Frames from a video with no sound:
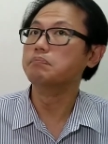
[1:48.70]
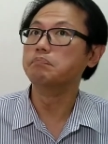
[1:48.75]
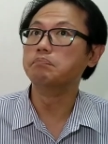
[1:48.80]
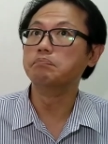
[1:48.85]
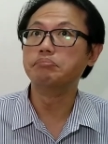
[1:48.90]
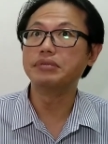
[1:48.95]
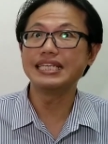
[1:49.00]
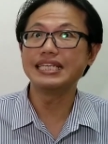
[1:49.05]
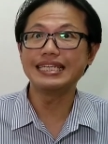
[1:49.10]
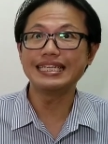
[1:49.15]

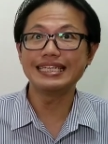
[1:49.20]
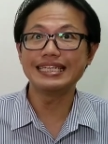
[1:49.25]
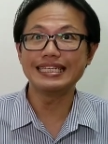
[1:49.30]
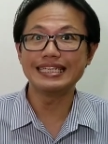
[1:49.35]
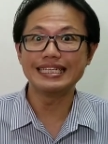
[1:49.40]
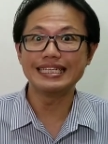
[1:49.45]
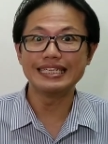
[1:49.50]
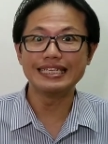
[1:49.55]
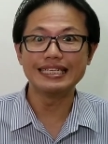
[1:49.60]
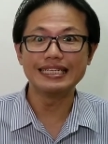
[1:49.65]

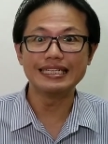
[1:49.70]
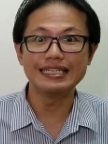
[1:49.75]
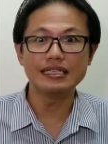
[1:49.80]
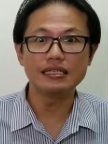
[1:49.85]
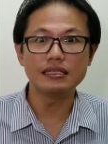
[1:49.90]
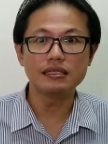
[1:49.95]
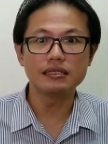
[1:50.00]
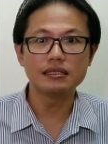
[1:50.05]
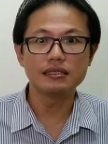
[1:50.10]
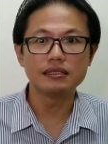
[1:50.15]
B,
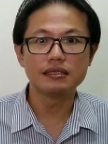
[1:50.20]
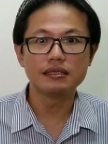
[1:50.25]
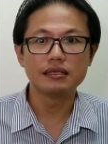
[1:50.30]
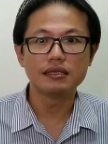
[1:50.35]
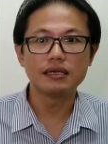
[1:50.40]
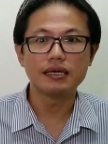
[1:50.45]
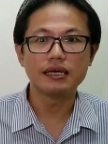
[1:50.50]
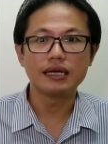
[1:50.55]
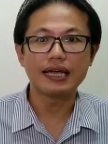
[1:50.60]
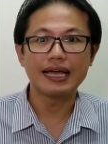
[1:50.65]

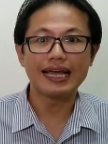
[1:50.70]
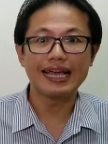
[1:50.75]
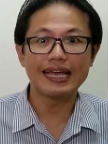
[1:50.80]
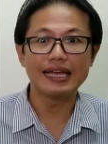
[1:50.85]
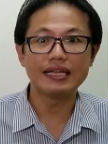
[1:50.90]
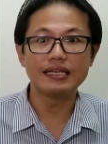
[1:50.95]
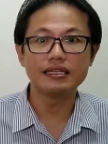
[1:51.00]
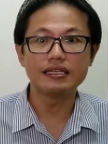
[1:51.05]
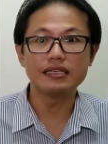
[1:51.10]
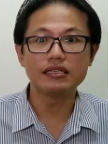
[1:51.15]

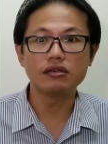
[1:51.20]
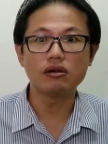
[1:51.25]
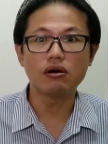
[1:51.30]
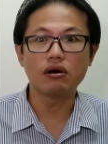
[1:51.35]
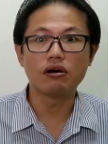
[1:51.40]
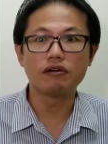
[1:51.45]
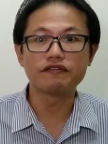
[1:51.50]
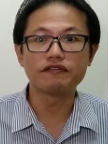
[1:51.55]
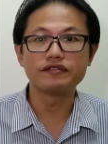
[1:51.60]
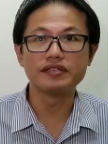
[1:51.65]
end
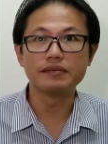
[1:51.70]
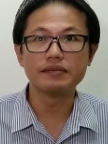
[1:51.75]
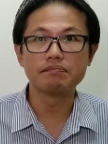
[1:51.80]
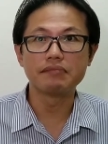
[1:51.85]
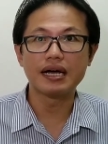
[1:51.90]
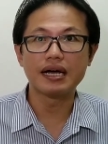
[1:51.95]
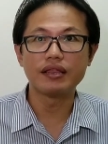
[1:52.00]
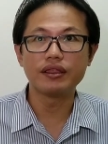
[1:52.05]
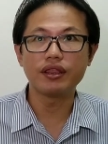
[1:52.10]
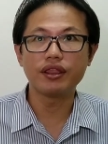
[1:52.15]
of the
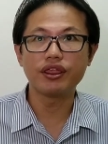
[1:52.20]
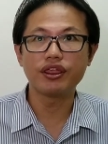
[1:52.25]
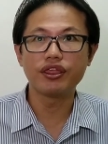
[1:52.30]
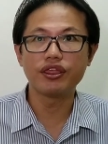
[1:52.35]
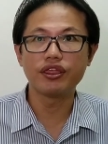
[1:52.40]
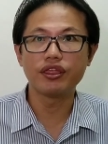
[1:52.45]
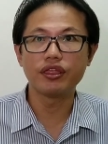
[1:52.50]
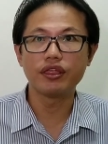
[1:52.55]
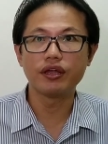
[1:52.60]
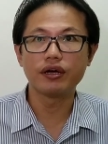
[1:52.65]

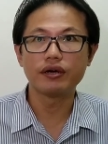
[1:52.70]
month,